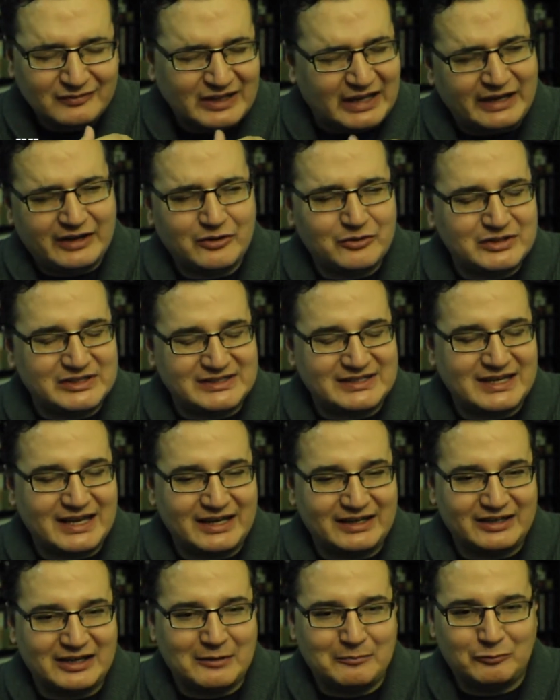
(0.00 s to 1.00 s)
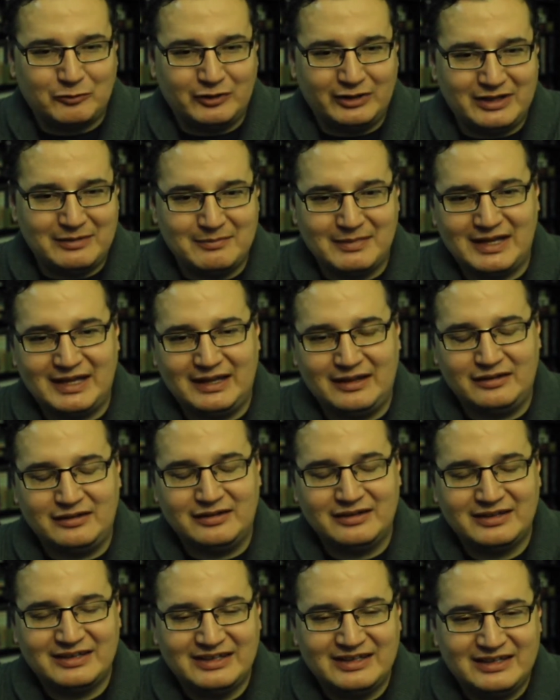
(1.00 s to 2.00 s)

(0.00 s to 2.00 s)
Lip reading: I go inside and I'm really mad.